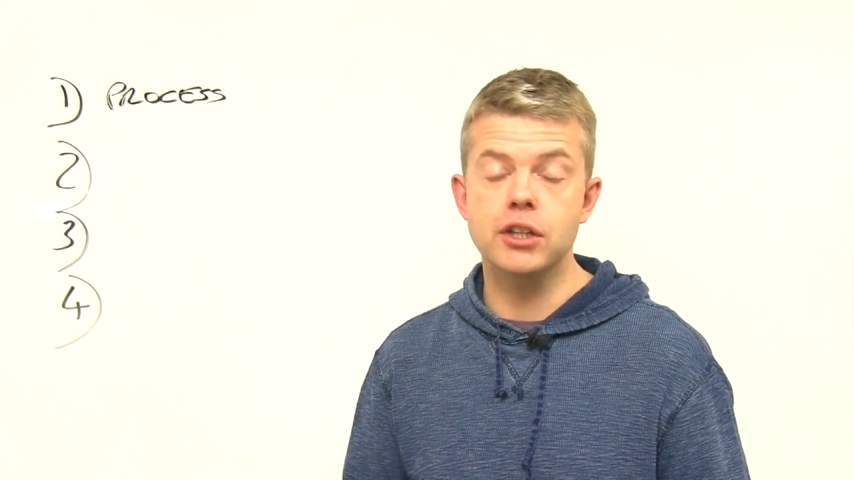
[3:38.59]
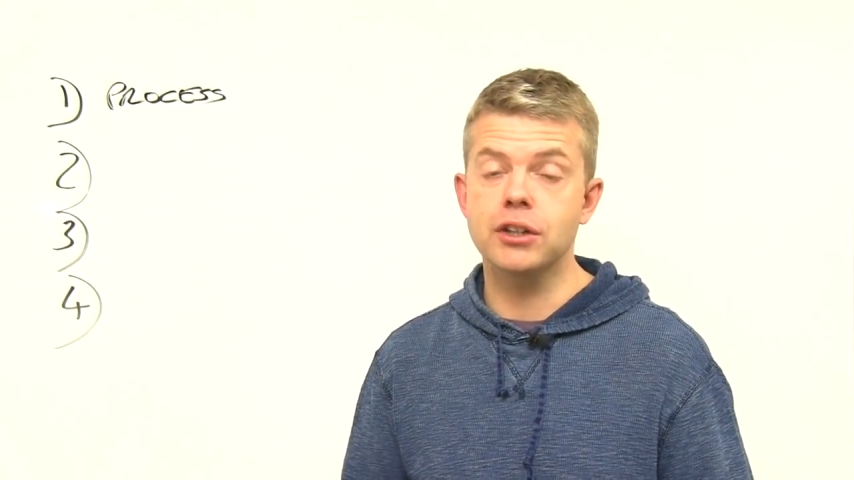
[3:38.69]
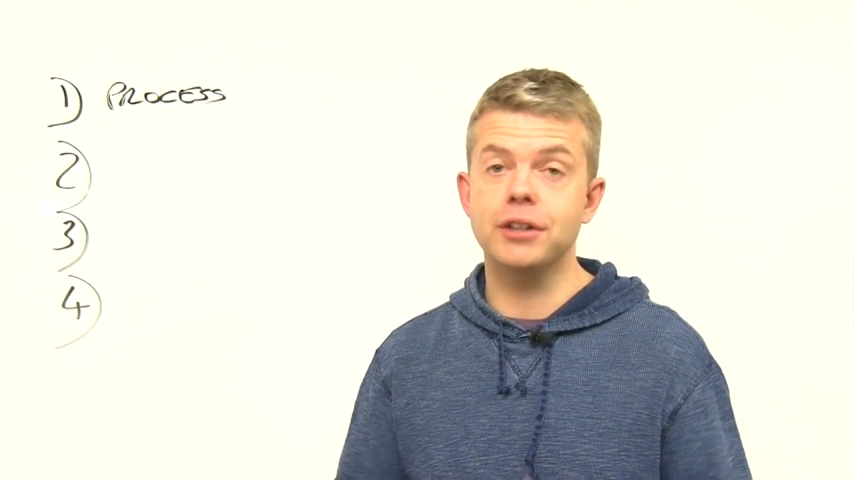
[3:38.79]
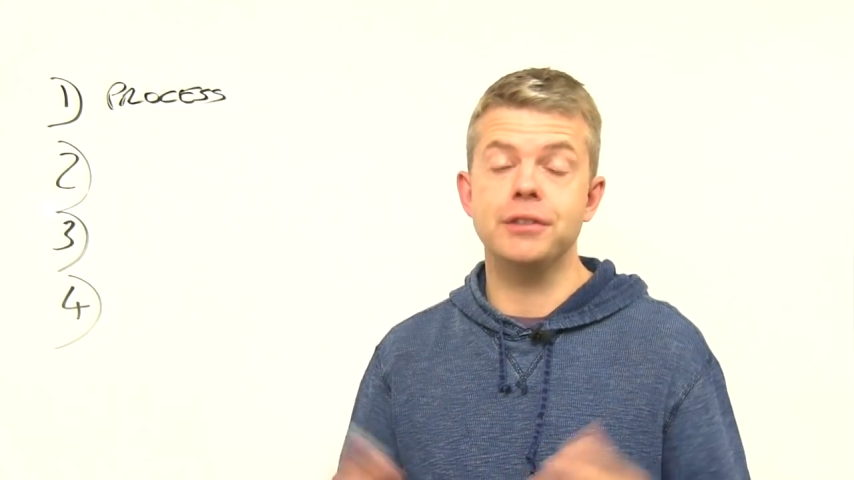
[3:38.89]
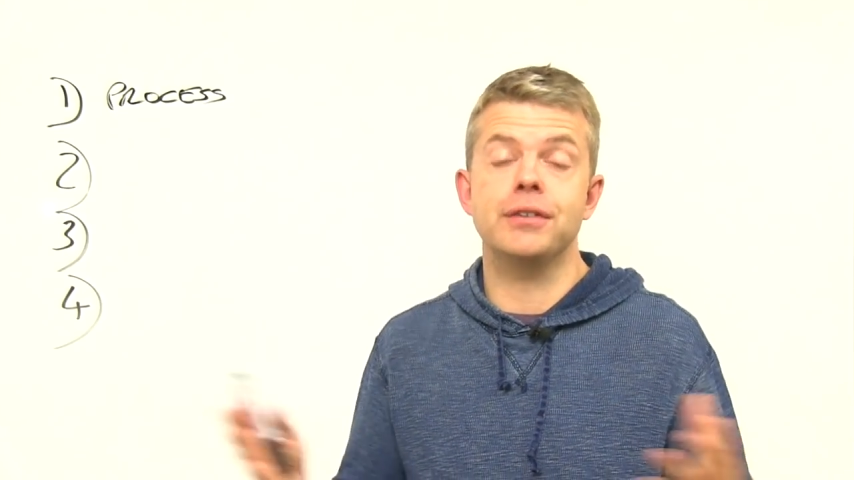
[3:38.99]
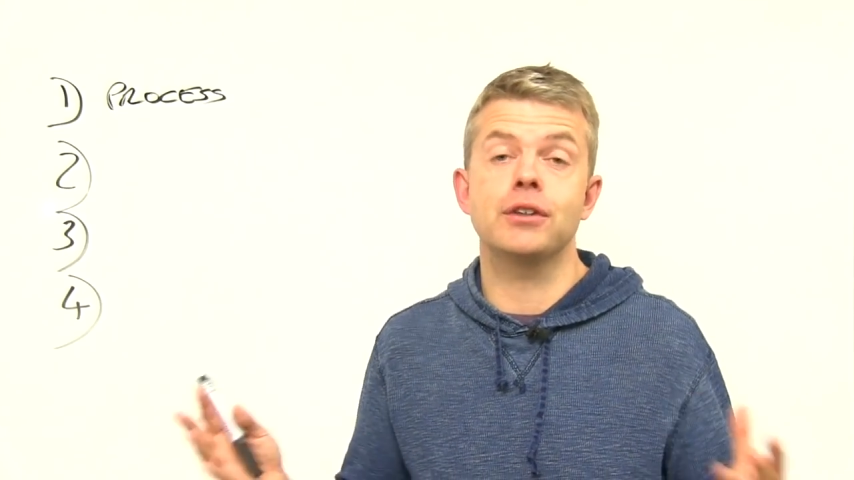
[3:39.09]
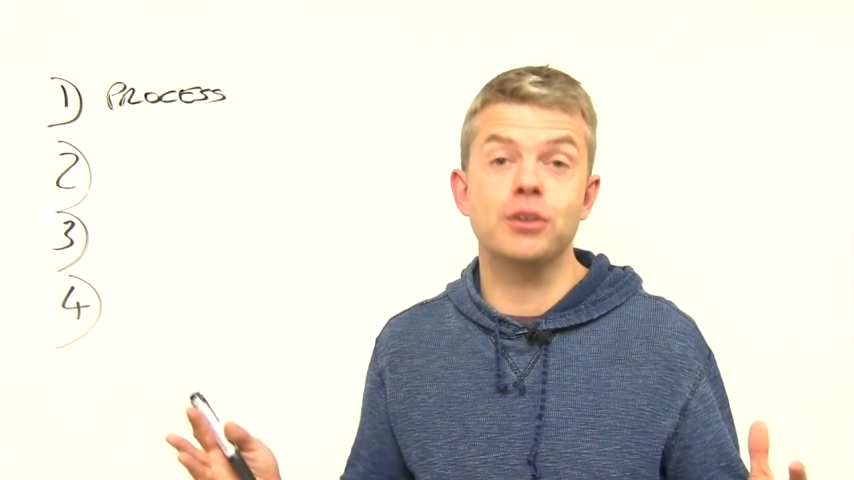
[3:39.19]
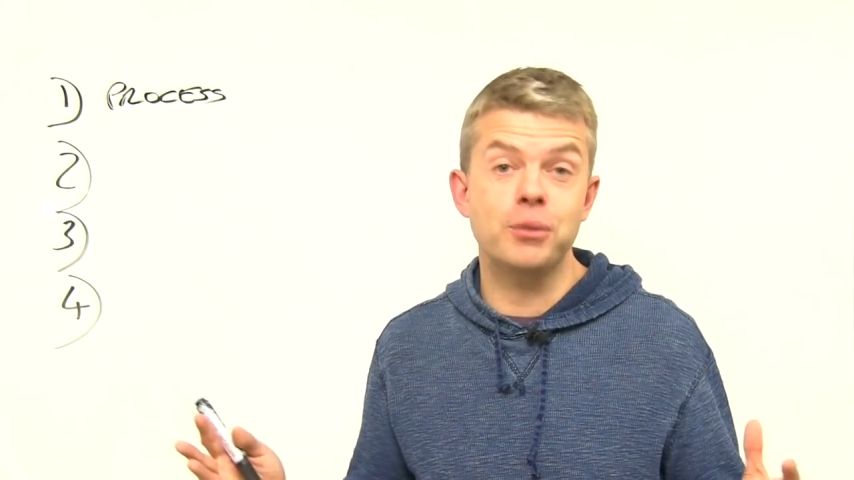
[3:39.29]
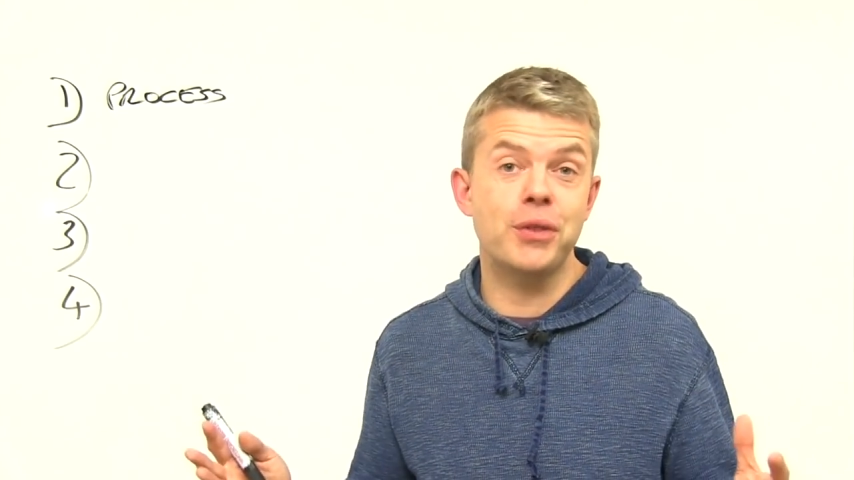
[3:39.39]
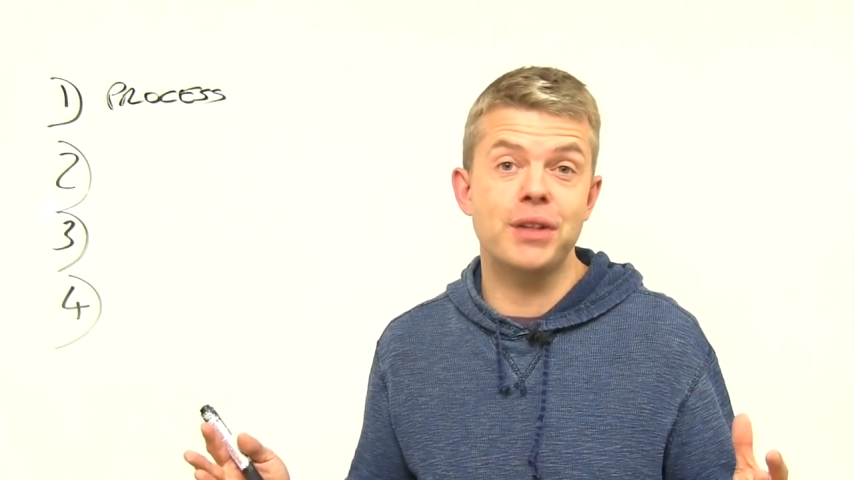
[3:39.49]
You can only focus
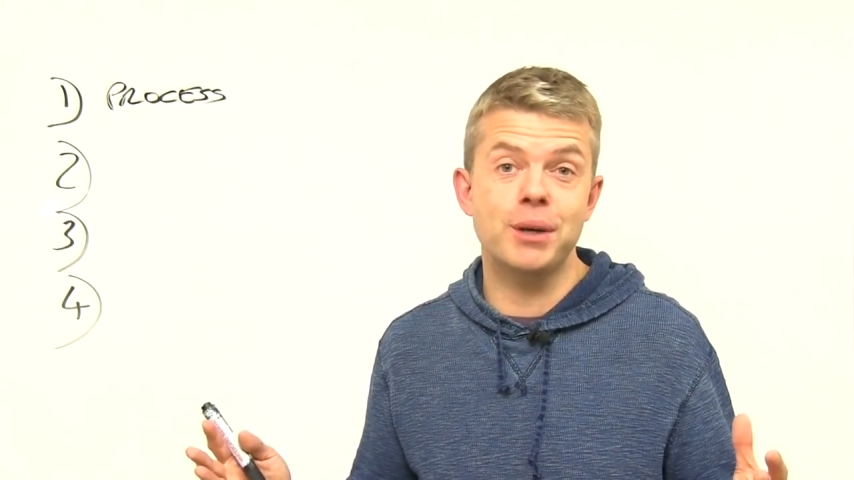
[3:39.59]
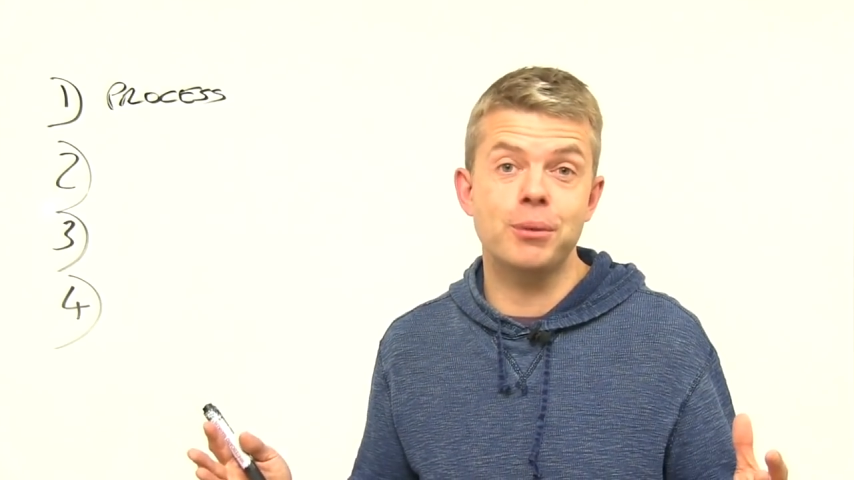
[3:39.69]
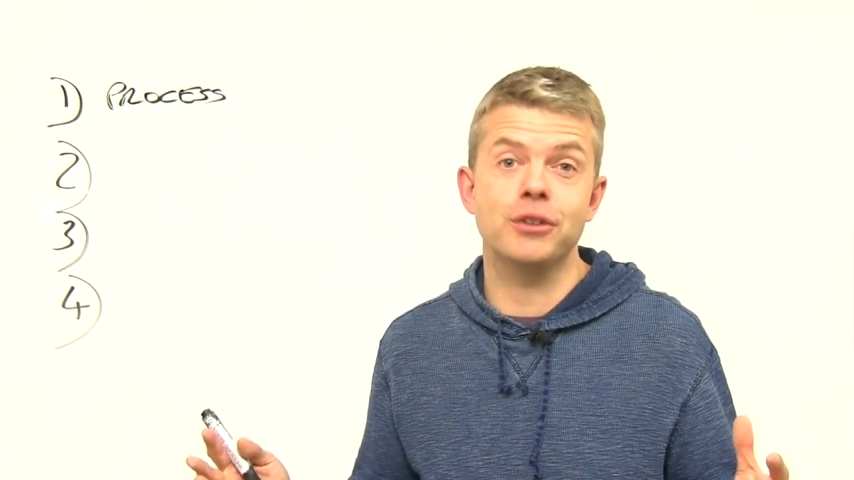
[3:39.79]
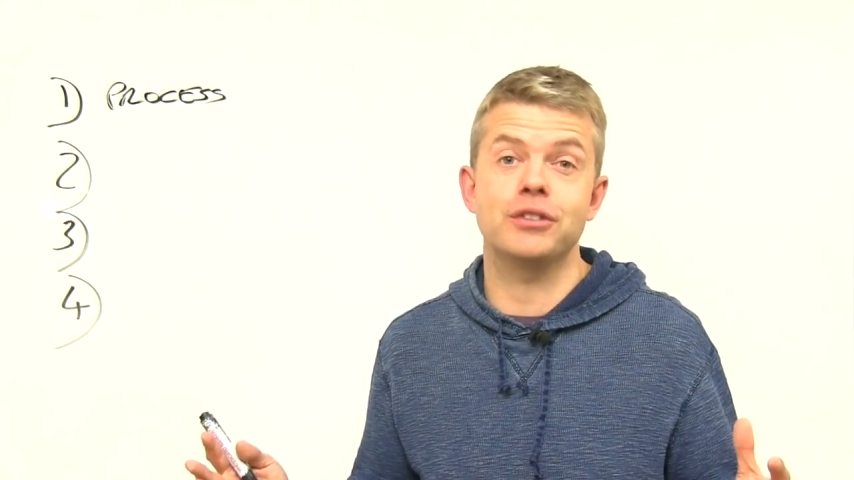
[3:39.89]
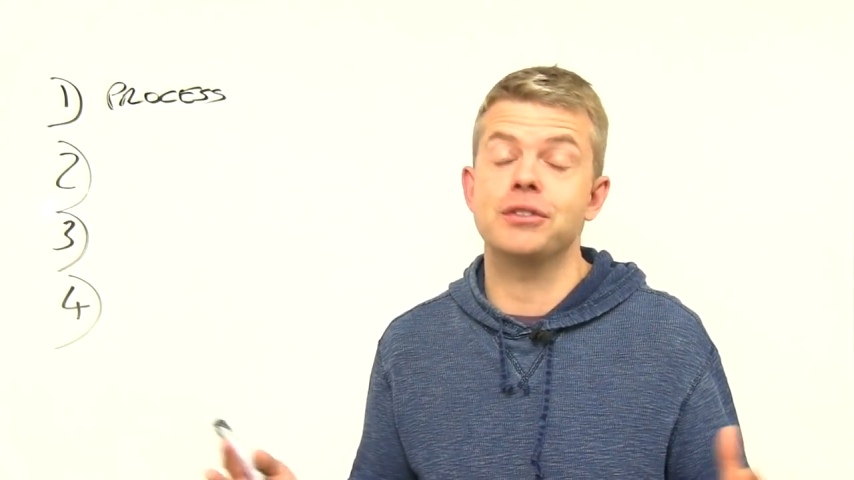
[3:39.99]
on one thing at once.